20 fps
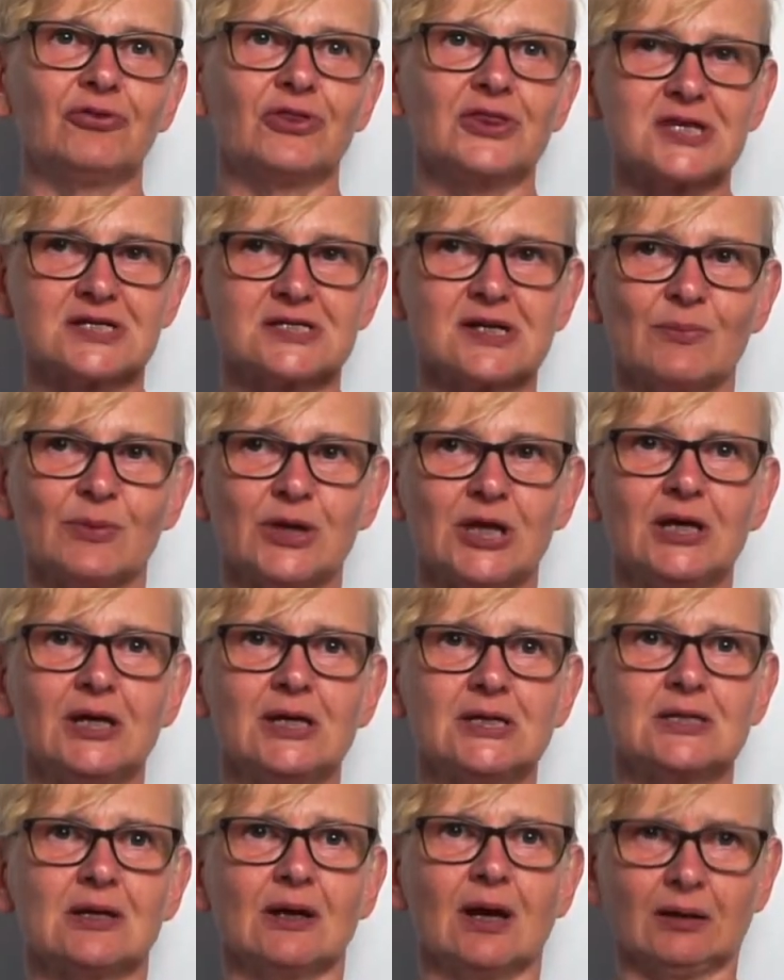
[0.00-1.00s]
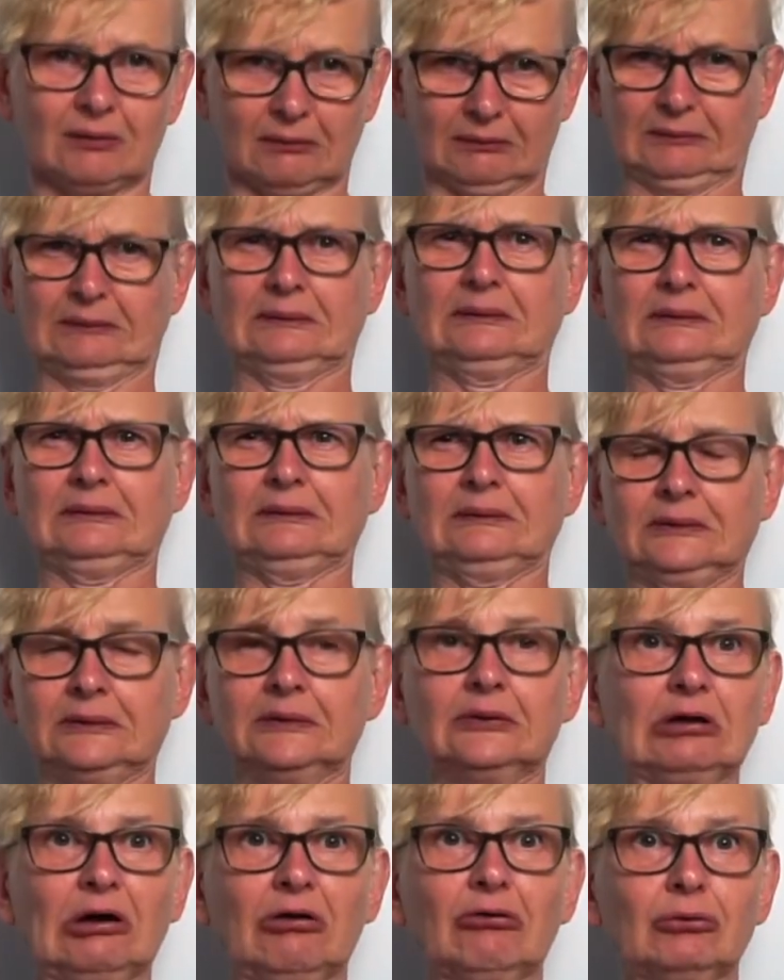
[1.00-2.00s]
something is like,
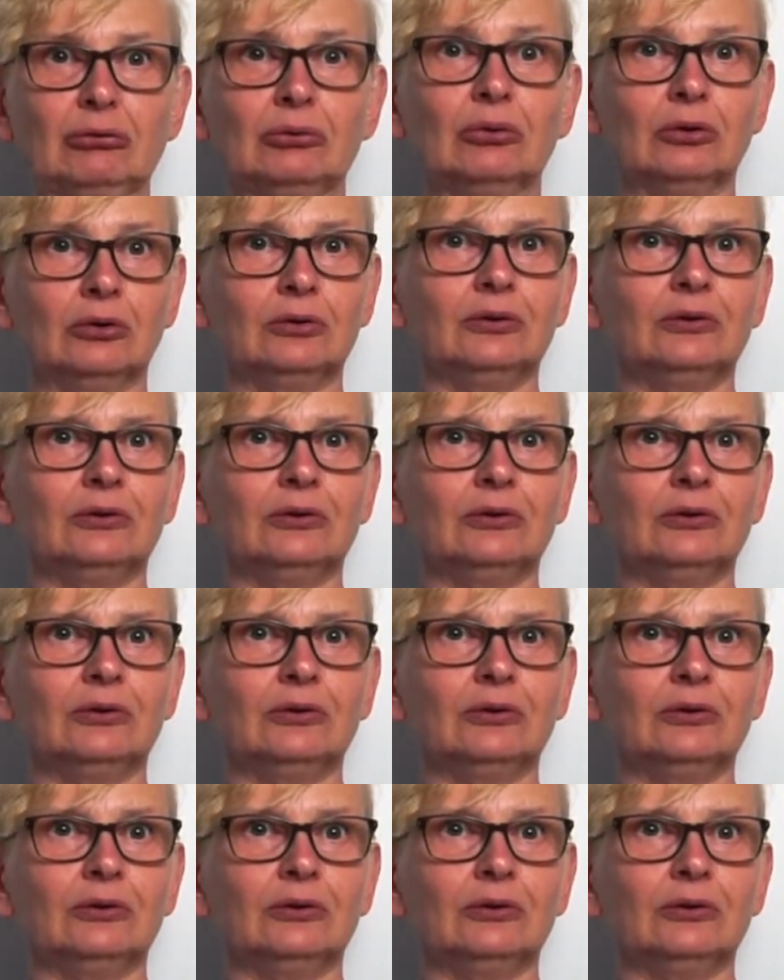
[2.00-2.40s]
no.